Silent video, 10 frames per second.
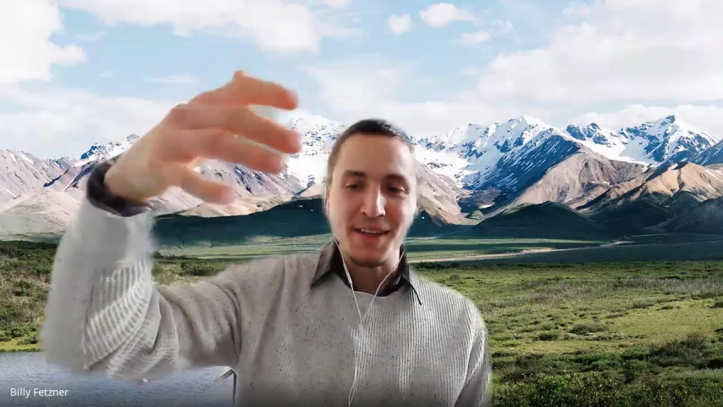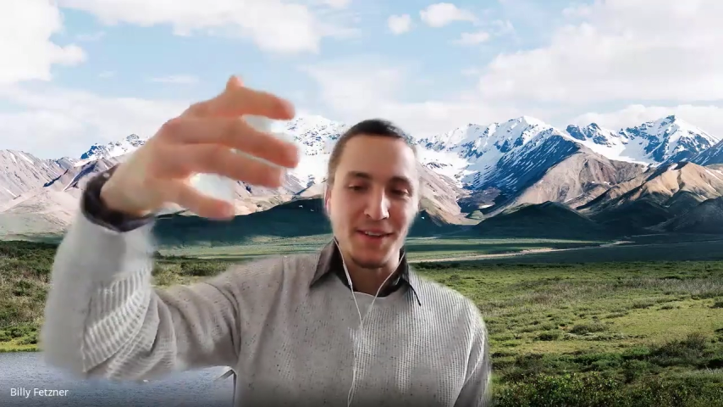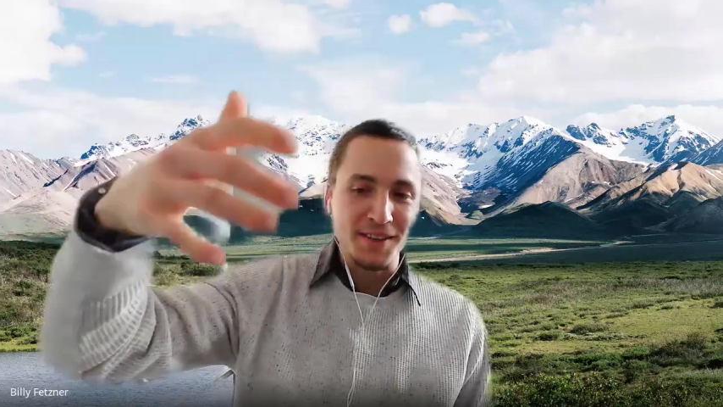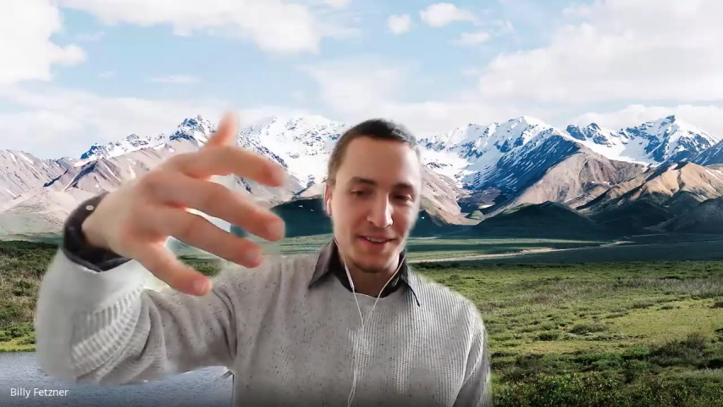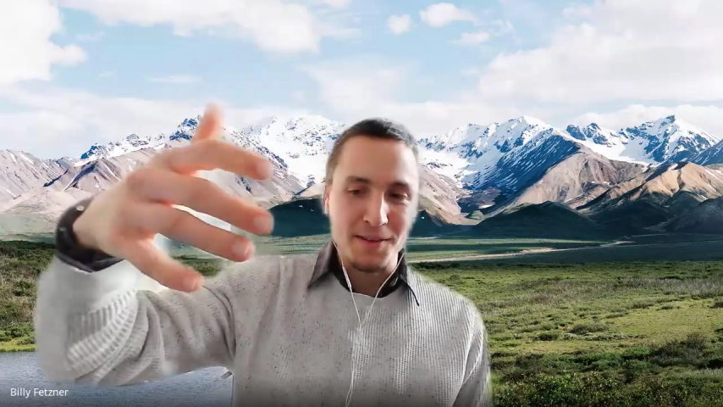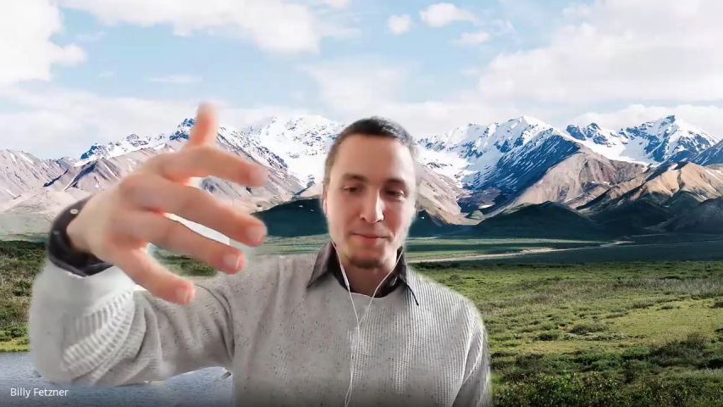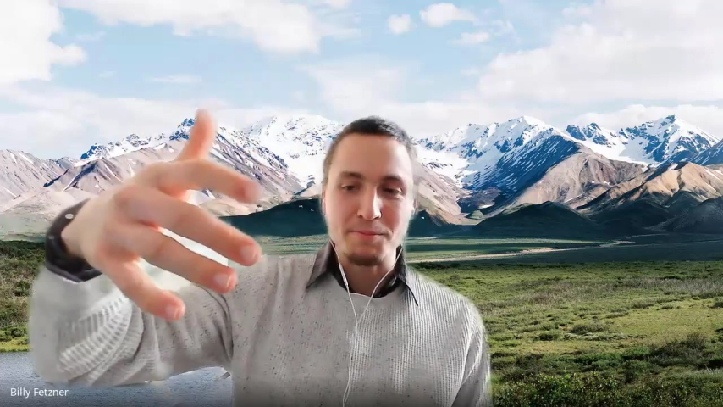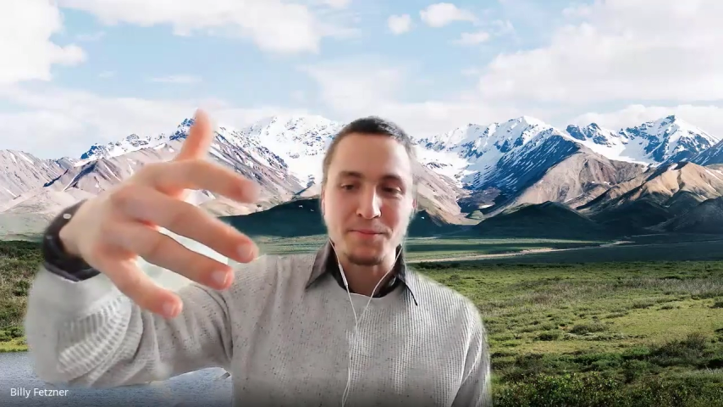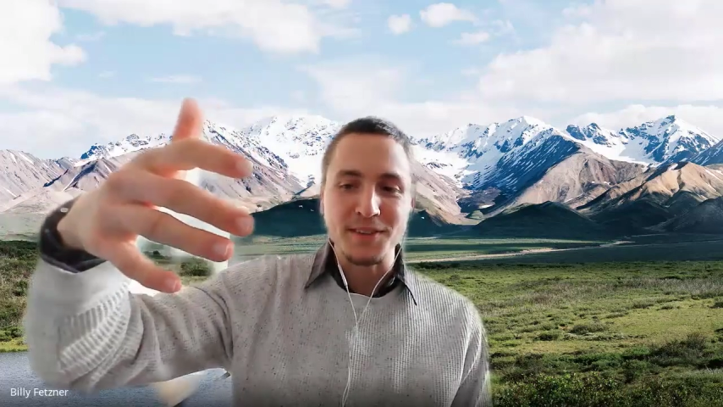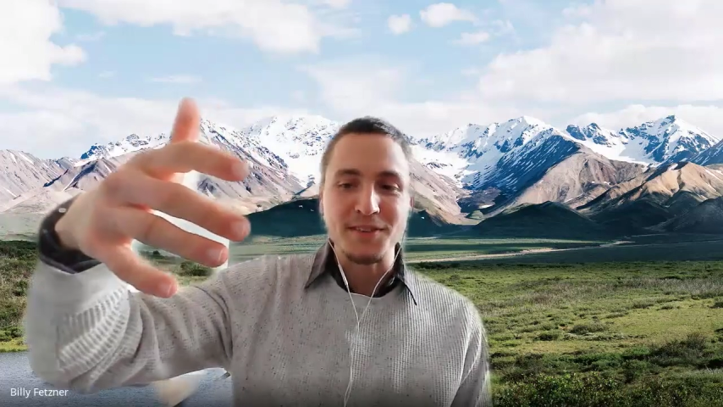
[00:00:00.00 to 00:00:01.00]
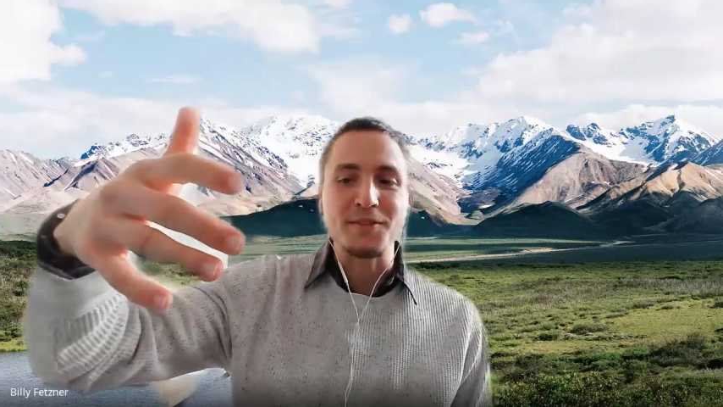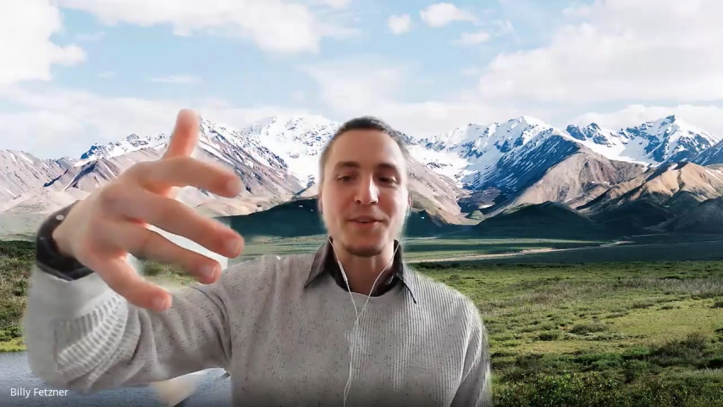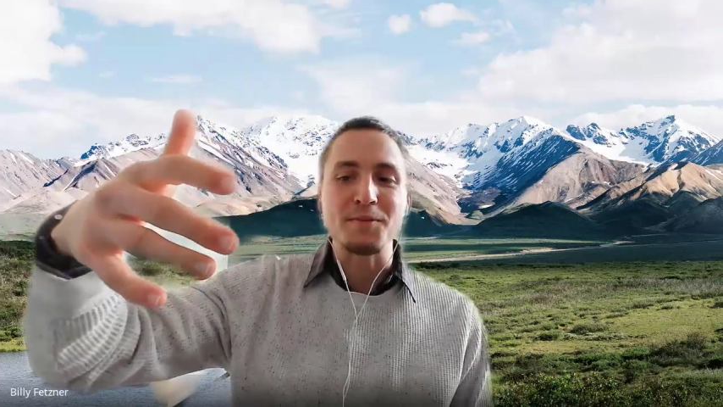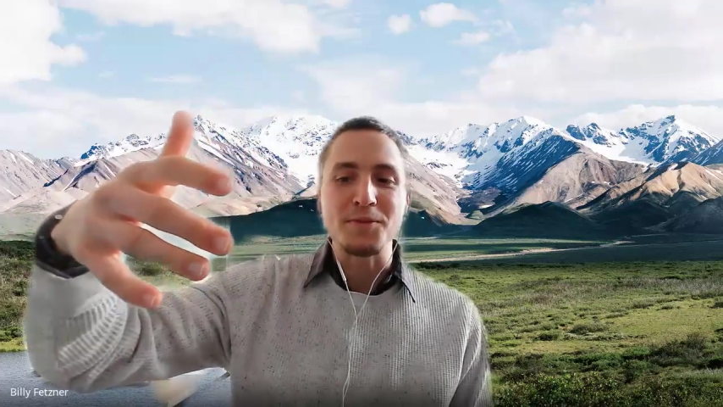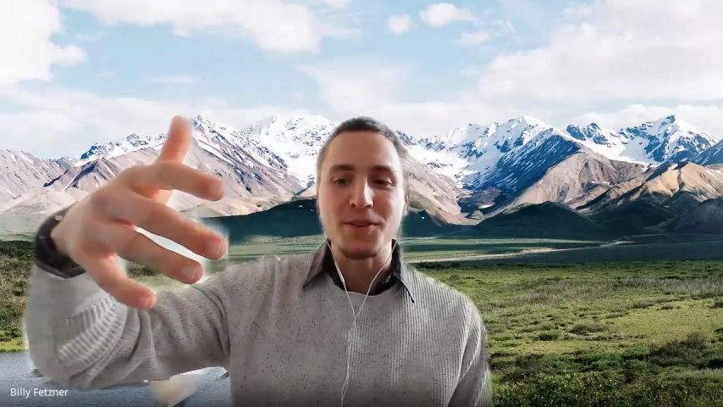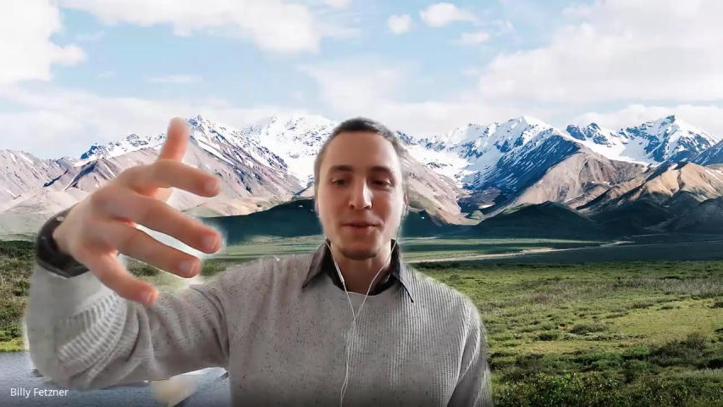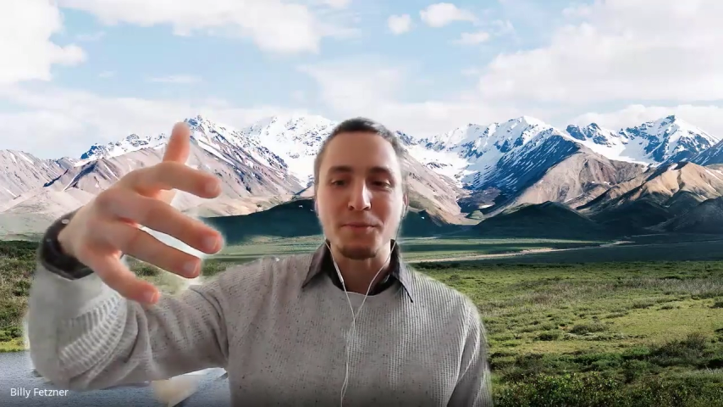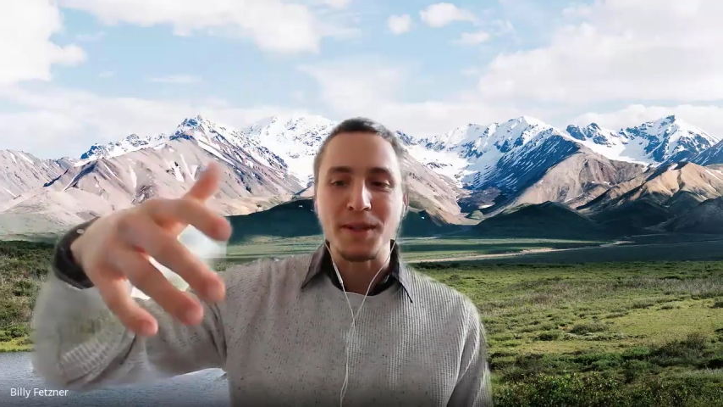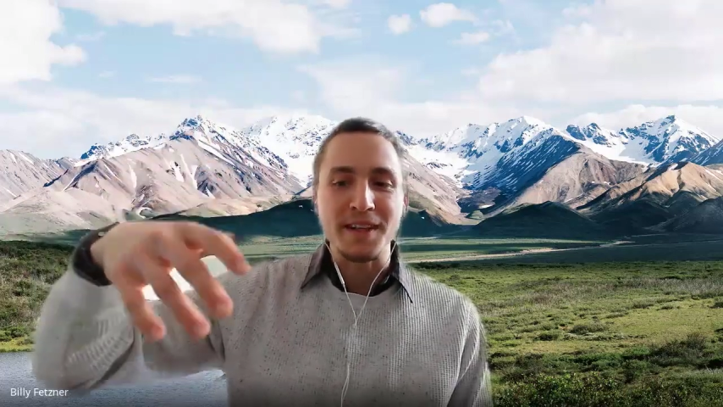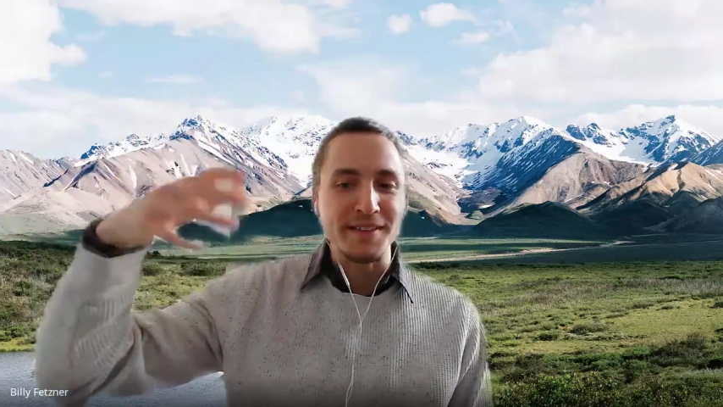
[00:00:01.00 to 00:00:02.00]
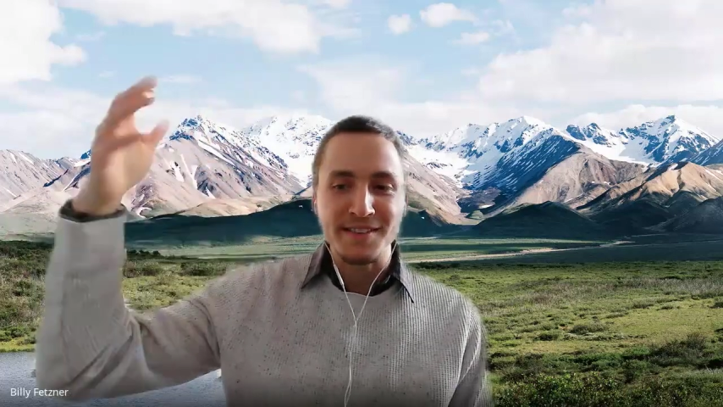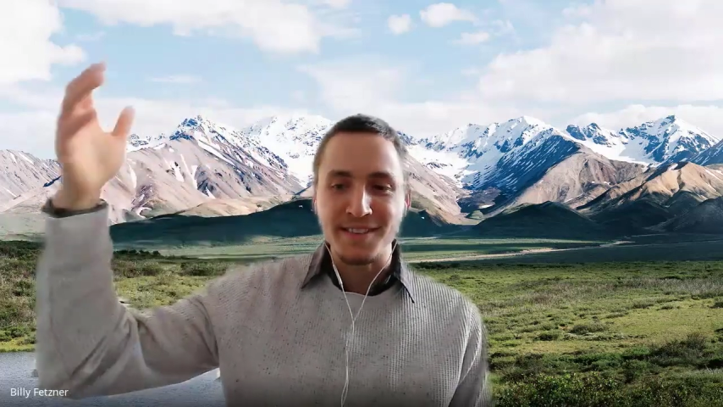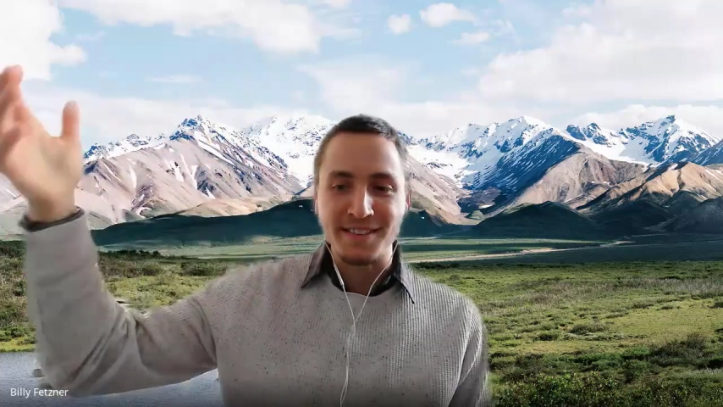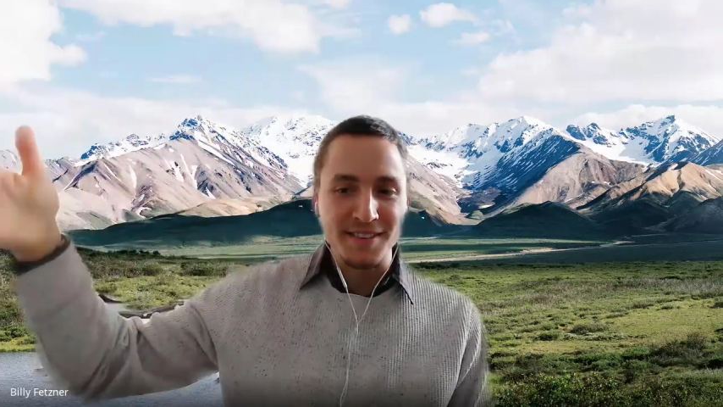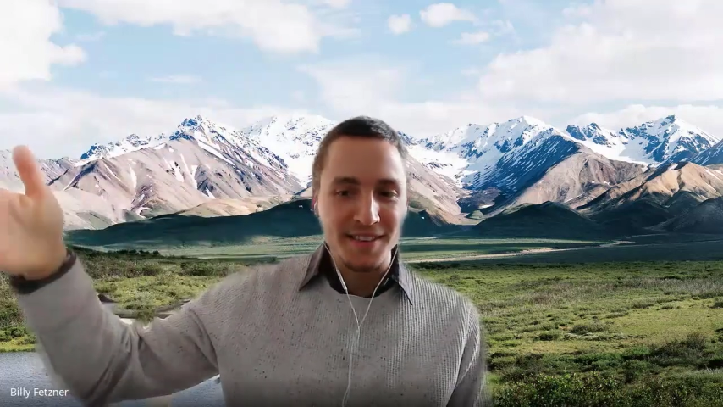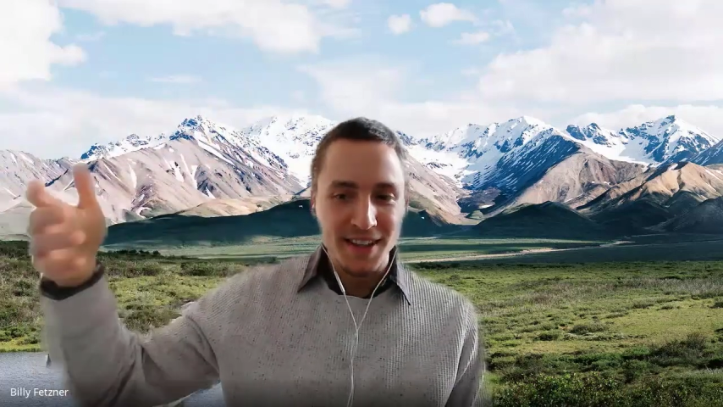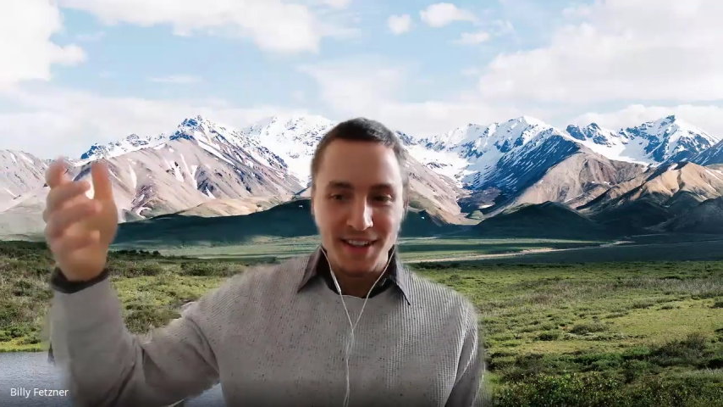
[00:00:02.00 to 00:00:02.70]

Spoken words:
they could come deliver them to your plants and